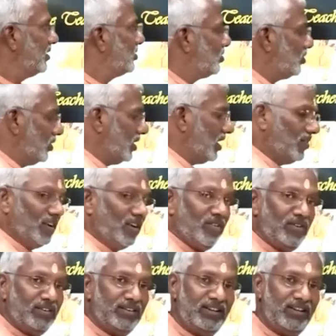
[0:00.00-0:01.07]
So you have
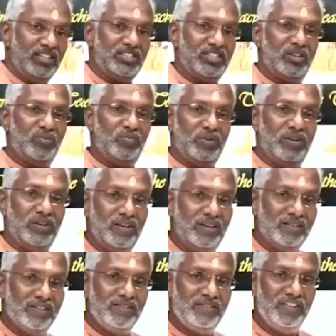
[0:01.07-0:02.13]
given the list of
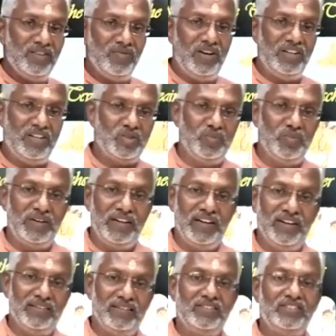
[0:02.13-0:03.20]
the thing, what is to be
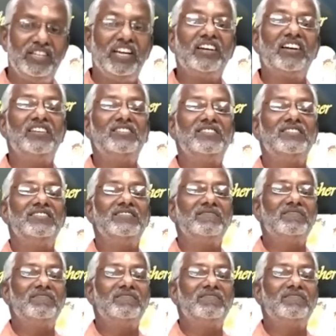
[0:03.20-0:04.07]
done? A checklist.